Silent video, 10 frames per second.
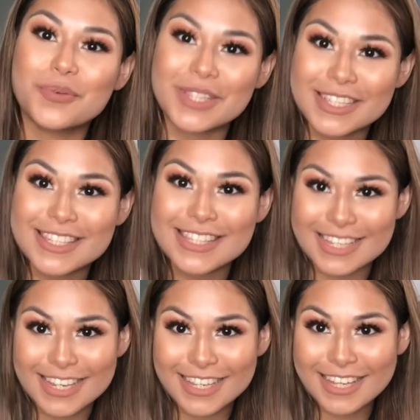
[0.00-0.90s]
a
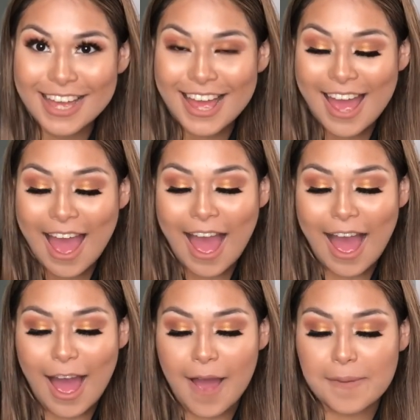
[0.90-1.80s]
stick.
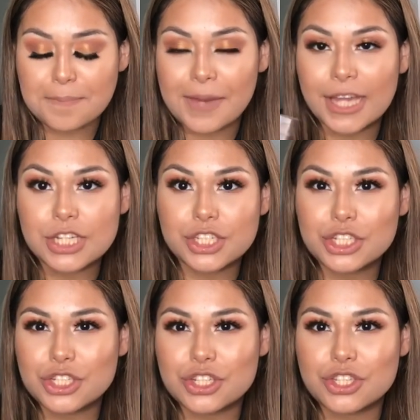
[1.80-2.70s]
I usually
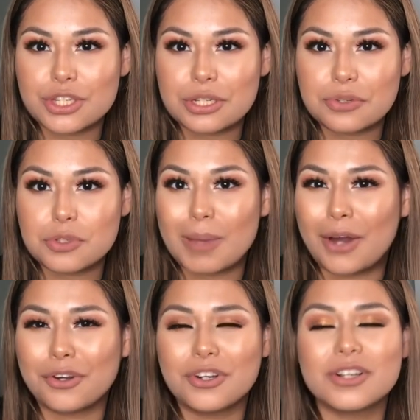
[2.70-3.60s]
just use
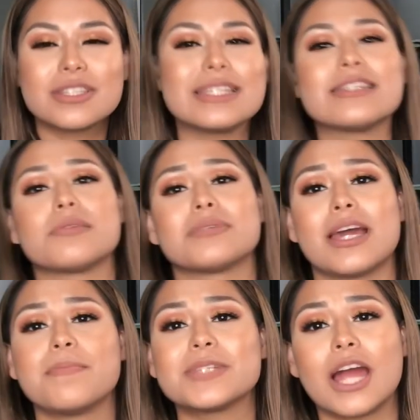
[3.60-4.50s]
powders, and
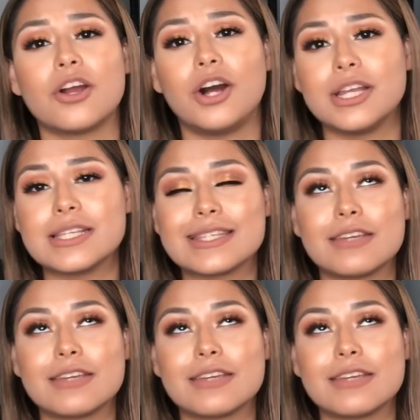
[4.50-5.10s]
sometimes I honestly,